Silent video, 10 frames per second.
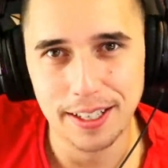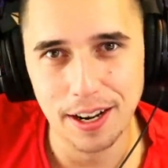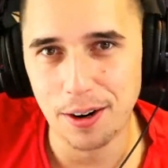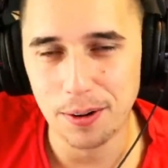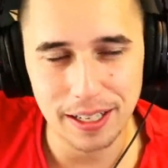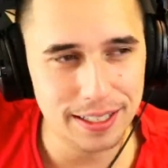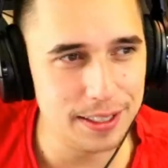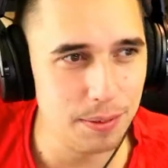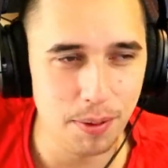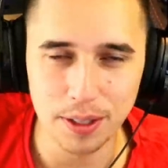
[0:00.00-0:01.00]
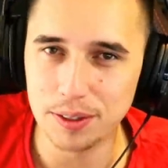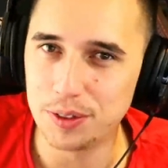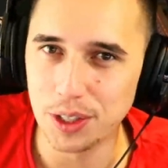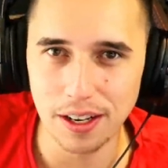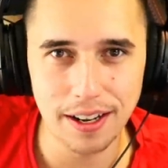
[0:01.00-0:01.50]
You know, it's the month
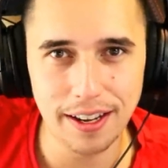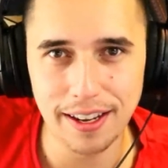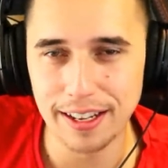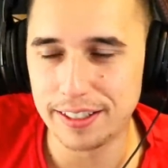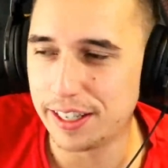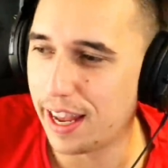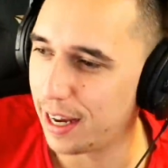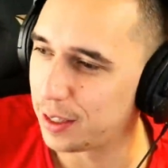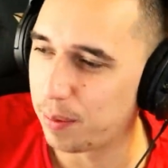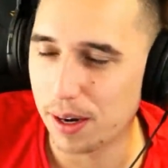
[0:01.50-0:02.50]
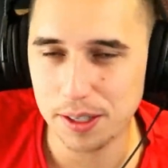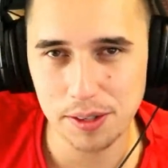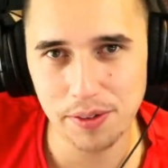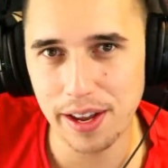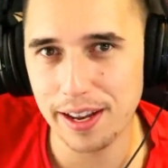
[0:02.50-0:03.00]
of July. It's the
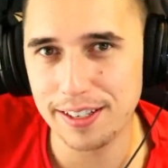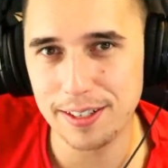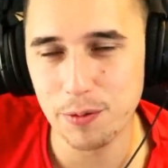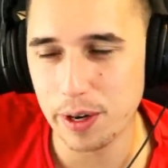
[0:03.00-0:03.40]
Xbox event.